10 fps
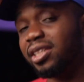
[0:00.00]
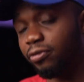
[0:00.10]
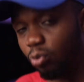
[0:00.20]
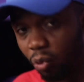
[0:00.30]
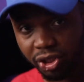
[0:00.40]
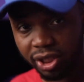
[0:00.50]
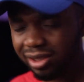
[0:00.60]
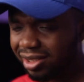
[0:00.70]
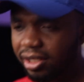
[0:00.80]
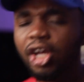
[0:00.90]
have watched
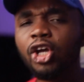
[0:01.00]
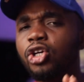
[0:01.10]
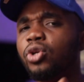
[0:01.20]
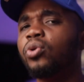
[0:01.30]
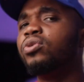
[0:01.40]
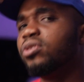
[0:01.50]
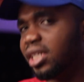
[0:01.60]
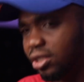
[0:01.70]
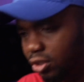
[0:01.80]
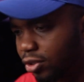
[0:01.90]
it, you know,
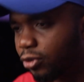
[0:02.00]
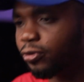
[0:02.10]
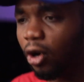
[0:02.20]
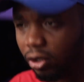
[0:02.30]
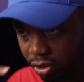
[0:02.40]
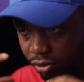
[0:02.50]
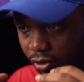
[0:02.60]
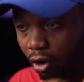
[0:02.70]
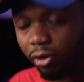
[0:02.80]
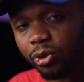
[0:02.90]
you've got to
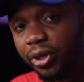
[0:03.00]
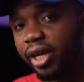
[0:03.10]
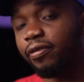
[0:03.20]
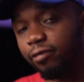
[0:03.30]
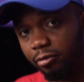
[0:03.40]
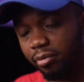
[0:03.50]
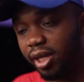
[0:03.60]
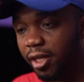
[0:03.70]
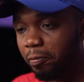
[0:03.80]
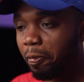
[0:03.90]
also hear from
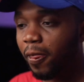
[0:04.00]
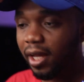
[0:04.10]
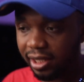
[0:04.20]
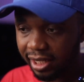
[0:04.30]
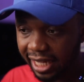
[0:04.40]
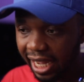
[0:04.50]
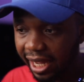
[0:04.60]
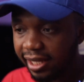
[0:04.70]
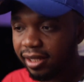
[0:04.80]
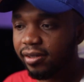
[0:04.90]
me. The
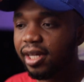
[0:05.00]
guy